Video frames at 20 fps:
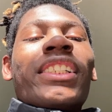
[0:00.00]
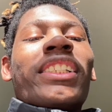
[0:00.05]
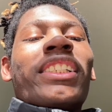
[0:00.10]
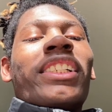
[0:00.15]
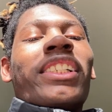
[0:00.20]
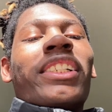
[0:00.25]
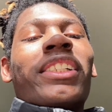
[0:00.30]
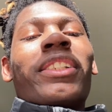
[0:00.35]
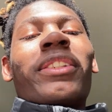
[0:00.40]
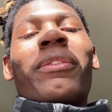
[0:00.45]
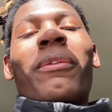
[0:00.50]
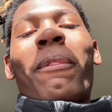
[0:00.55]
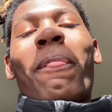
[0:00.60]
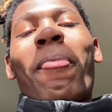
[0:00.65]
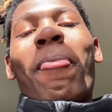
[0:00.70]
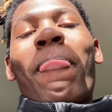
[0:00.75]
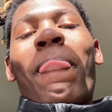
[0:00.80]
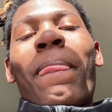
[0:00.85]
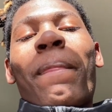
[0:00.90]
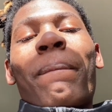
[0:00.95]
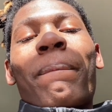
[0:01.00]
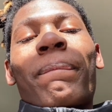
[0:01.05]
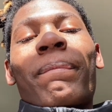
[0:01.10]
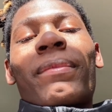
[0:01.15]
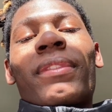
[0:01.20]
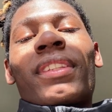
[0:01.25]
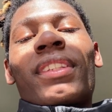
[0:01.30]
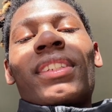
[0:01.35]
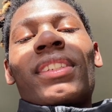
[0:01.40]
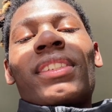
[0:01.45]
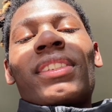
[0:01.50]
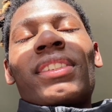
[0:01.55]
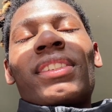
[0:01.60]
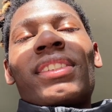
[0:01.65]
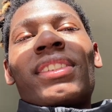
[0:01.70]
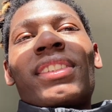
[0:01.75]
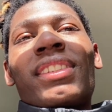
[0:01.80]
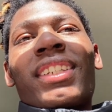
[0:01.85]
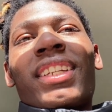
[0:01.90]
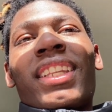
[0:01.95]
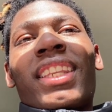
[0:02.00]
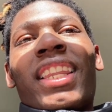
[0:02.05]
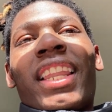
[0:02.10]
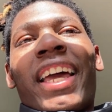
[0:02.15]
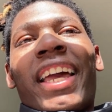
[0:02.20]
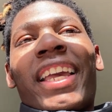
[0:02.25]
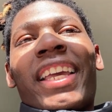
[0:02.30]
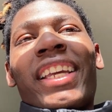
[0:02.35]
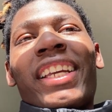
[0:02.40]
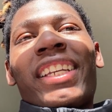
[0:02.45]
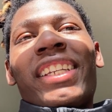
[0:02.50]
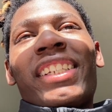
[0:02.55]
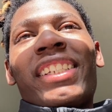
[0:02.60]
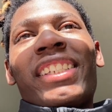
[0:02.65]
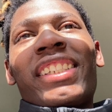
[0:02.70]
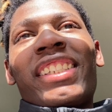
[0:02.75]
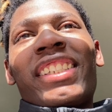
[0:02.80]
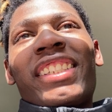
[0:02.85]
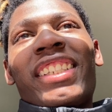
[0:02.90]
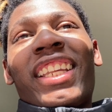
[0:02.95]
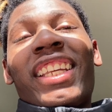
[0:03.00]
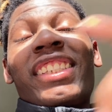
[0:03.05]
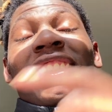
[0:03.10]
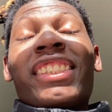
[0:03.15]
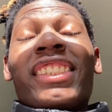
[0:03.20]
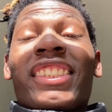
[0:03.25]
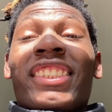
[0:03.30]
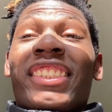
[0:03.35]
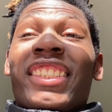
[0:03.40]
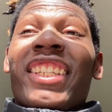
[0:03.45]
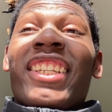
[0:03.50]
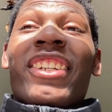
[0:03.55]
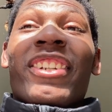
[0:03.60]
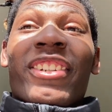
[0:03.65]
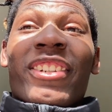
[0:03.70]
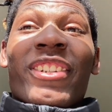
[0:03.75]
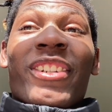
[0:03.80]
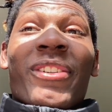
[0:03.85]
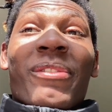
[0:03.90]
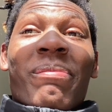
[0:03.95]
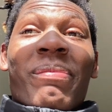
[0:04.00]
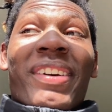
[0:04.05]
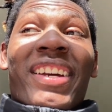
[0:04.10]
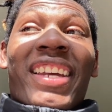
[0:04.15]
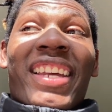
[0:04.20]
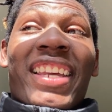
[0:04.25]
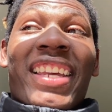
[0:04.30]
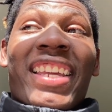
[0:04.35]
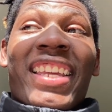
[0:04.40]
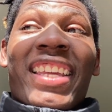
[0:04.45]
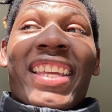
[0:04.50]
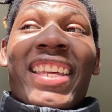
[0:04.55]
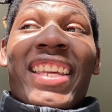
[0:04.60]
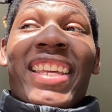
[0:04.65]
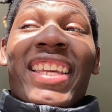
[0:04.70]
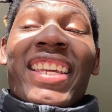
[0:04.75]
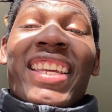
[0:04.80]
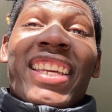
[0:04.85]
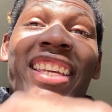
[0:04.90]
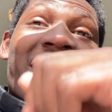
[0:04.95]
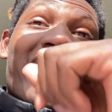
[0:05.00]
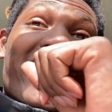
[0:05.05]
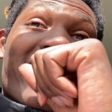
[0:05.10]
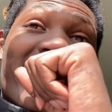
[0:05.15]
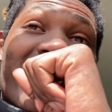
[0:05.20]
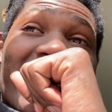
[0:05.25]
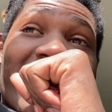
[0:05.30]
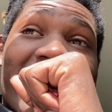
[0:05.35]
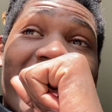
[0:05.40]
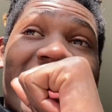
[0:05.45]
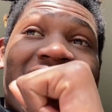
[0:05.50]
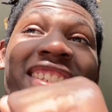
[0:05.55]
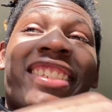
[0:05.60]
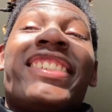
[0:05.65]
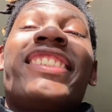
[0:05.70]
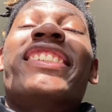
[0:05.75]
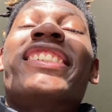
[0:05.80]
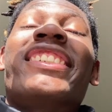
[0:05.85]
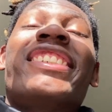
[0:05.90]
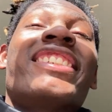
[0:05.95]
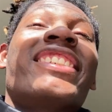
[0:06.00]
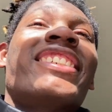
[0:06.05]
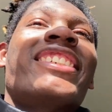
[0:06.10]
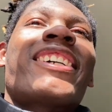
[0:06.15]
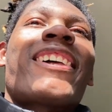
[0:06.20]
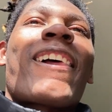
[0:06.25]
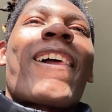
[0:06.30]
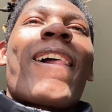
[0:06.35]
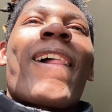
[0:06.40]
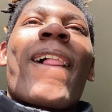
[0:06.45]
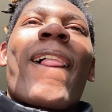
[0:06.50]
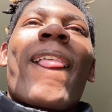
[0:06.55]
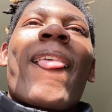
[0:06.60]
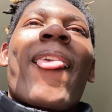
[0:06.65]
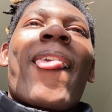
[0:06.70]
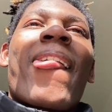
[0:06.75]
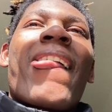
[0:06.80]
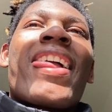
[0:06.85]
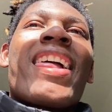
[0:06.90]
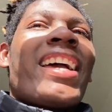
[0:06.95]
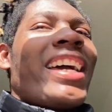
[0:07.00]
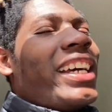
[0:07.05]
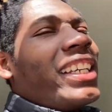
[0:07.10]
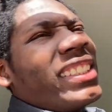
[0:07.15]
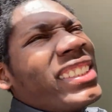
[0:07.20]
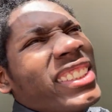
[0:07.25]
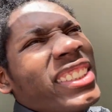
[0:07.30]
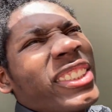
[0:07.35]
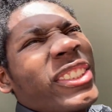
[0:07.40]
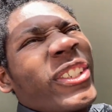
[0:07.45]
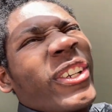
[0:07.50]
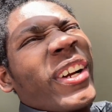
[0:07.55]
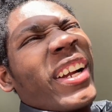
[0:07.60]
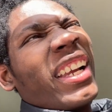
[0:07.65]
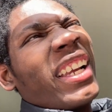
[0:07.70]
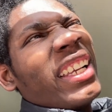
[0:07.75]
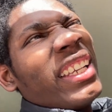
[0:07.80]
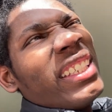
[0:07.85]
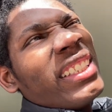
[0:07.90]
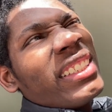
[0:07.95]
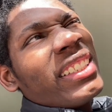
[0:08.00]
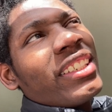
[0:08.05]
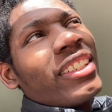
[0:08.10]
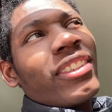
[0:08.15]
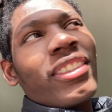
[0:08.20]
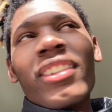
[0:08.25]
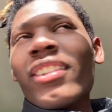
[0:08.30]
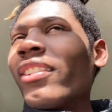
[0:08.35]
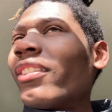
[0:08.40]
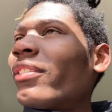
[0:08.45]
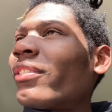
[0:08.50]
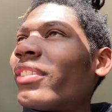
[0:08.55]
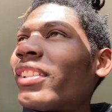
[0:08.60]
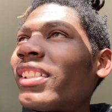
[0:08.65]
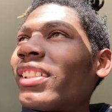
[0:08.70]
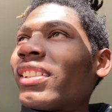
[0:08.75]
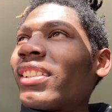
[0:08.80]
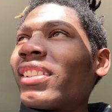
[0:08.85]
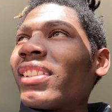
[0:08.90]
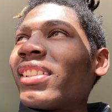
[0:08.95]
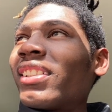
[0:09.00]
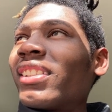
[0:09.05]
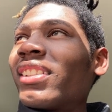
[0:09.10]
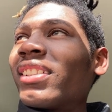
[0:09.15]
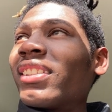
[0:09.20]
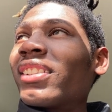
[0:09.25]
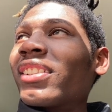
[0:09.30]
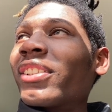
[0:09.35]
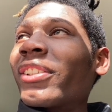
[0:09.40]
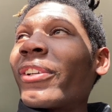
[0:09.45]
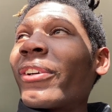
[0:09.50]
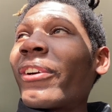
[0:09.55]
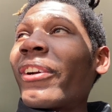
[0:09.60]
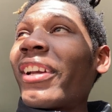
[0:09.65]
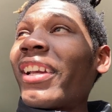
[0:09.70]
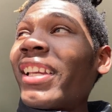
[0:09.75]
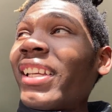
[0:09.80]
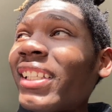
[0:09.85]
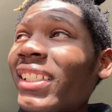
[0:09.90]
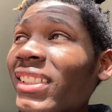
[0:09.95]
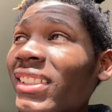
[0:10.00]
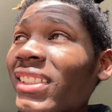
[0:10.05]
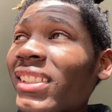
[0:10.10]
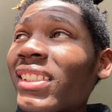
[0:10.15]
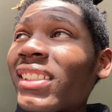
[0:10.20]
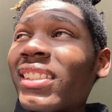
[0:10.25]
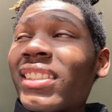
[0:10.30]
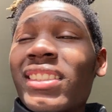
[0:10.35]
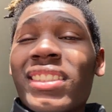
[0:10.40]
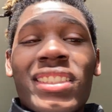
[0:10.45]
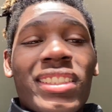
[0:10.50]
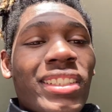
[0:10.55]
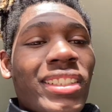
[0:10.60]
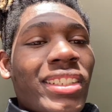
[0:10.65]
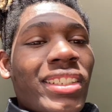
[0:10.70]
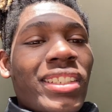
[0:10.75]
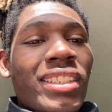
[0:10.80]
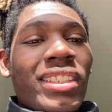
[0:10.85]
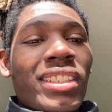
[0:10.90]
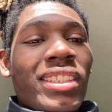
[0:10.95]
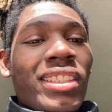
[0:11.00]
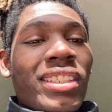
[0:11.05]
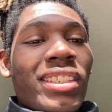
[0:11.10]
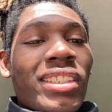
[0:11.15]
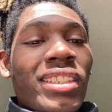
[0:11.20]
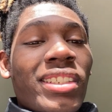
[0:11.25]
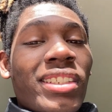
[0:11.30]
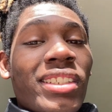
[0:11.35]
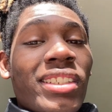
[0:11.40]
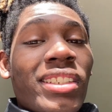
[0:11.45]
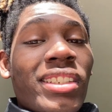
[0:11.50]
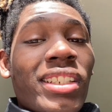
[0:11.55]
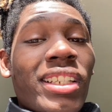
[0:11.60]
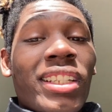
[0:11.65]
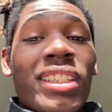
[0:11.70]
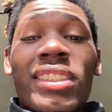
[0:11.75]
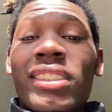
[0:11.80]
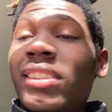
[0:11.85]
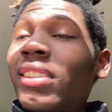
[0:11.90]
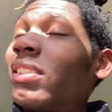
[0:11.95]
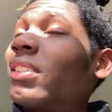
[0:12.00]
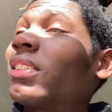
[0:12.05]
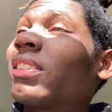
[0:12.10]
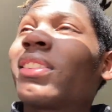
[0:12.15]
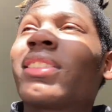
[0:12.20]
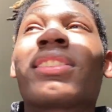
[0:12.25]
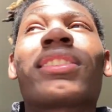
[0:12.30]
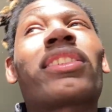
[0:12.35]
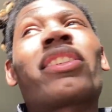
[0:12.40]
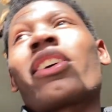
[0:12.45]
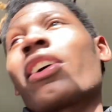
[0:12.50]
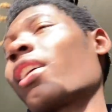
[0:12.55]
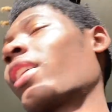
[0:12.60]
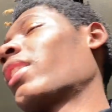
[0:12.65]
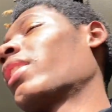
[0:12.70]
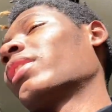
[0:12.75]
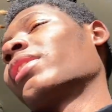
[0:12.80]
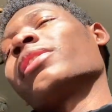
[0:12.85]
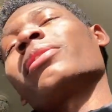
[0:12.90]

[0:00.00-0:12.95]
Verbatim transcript: and, like, that shit still hurt, but, damn. This is crazy, though. That shit just crazy. That shit just crazy,